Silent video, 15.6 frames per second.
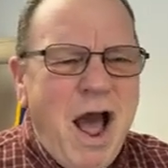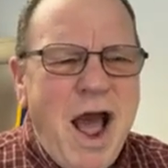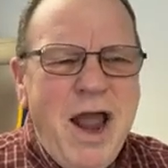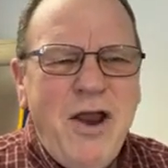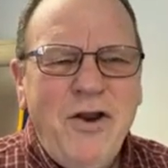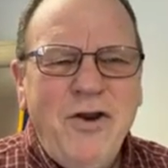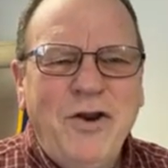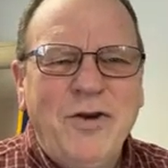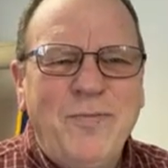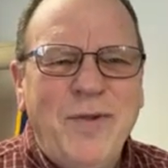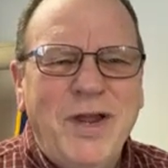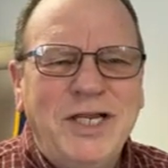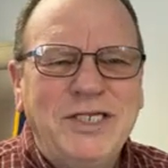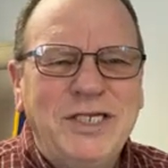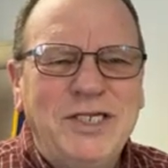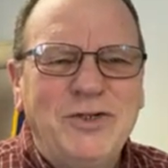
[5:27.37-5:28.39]
I heard a
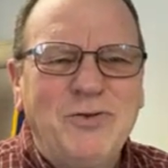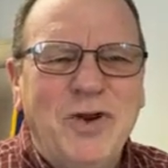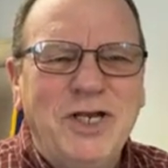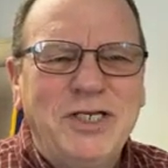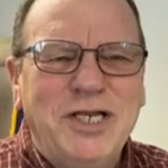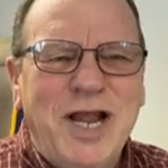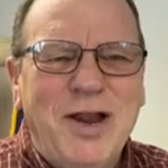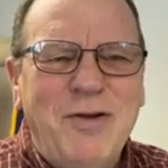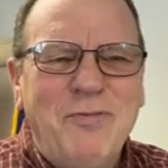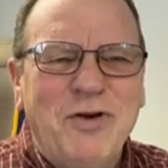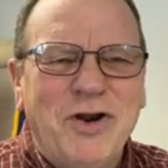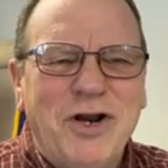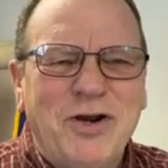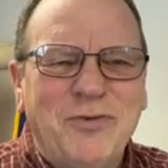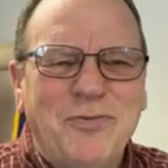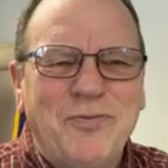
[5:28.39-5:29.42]
message one time
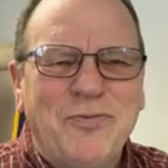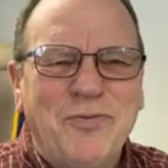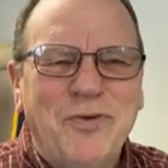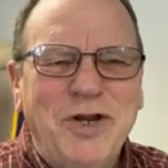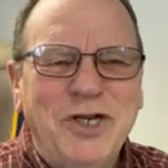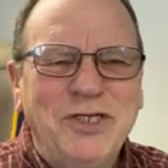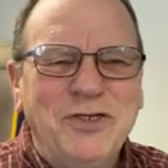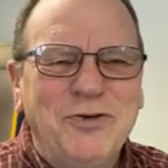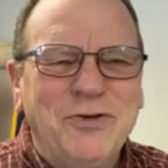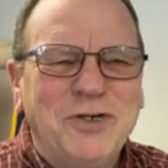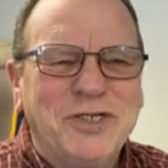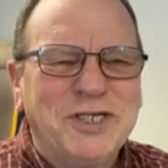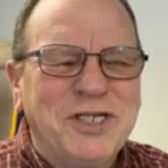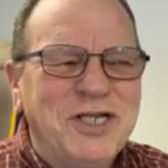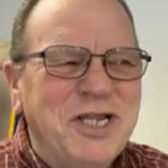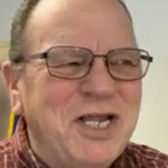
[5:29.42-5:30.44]
where a preacher
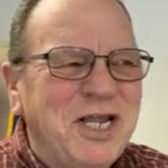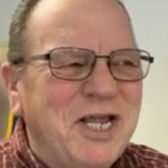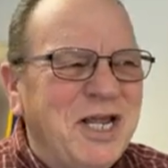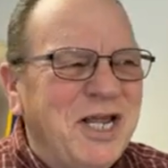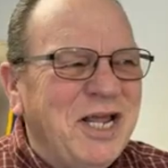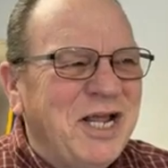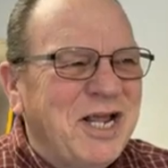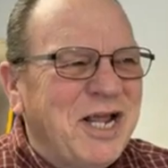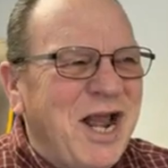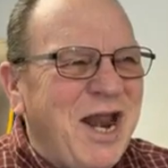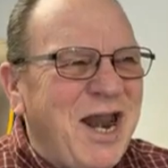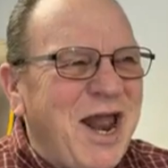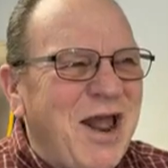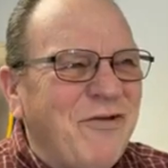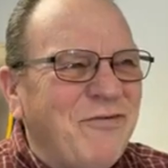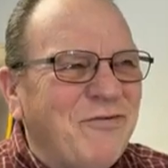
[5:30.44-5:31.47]
was
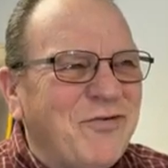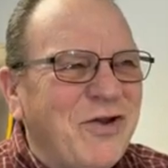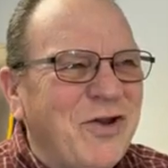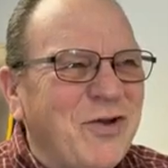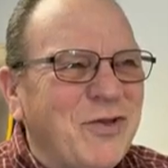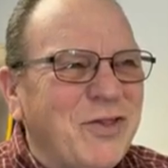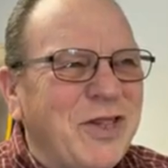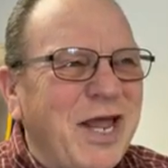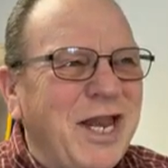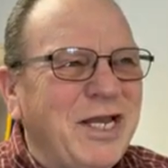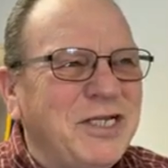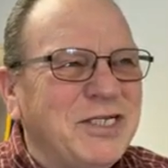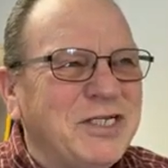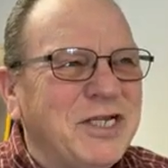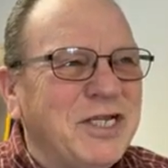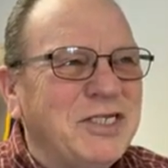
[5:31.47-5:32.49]
kind of having fun with
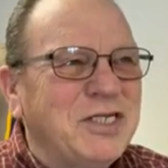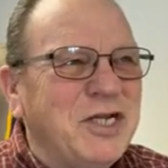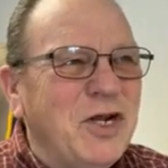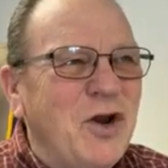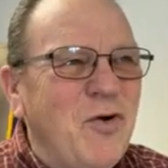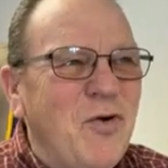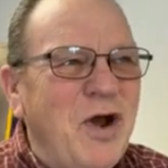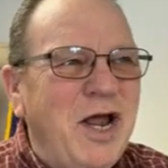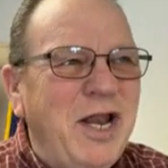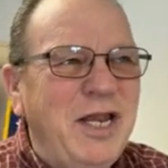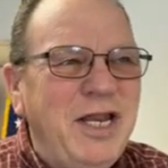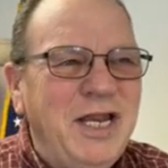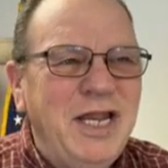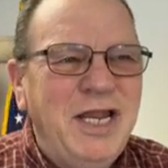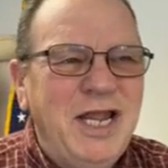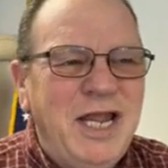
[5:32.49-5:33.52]
that. He says, you know
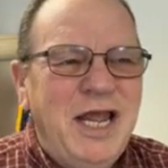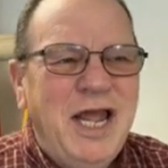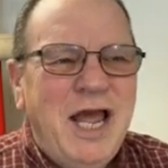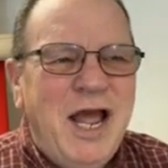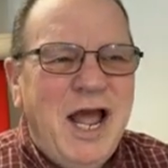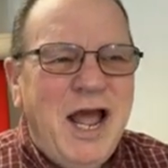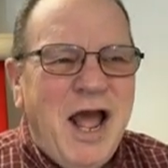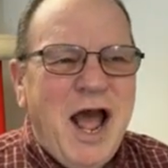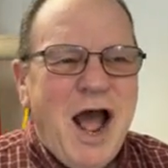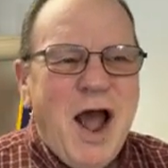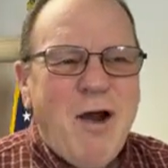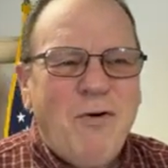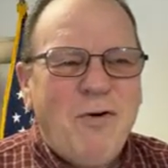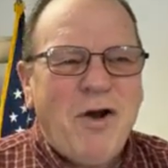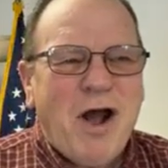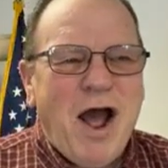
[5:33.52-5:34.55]
what?
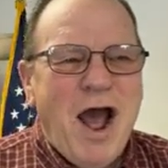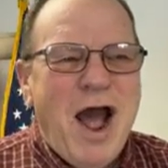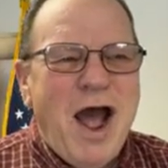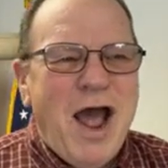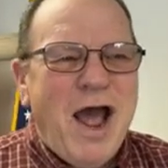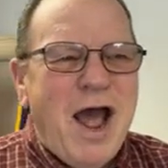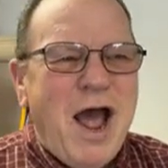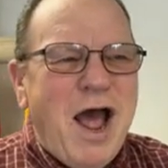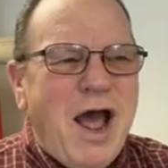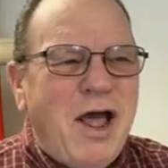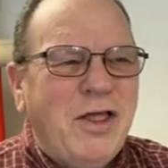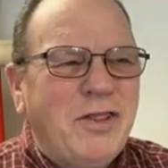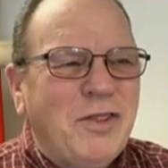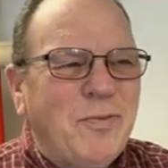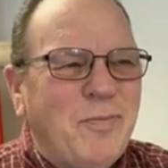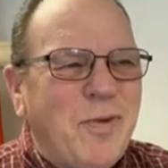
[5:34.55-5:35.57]
The
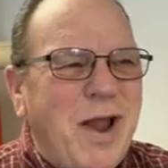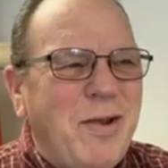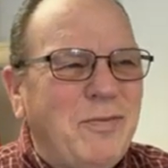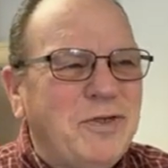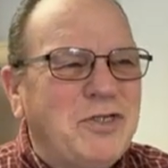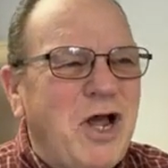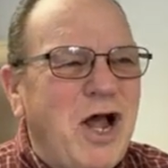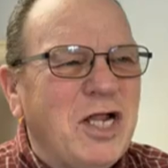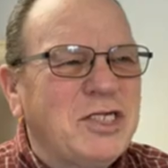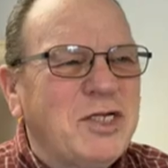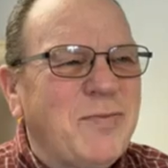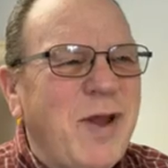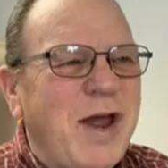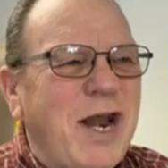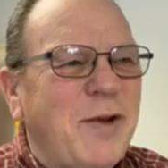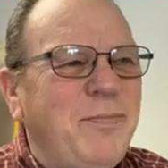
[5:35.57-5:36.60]
Bible talks
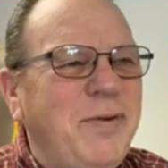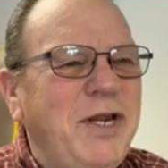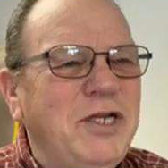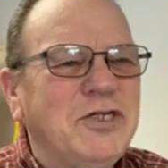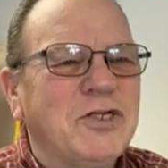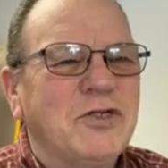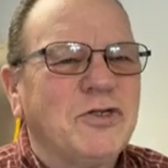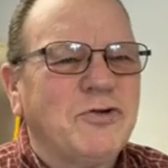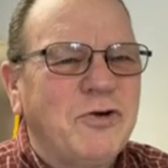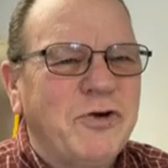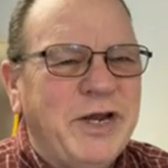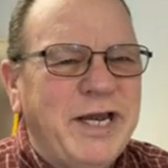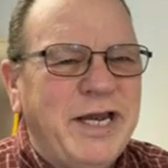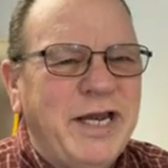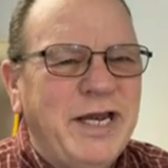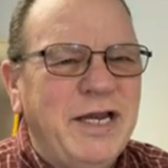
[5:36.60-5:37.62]
about a peasel
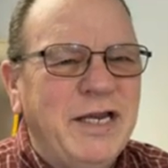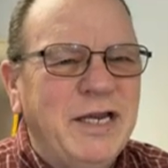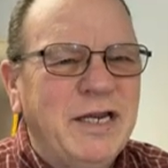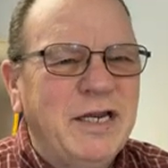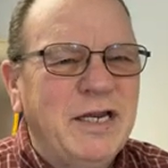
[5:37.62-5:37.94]
tree.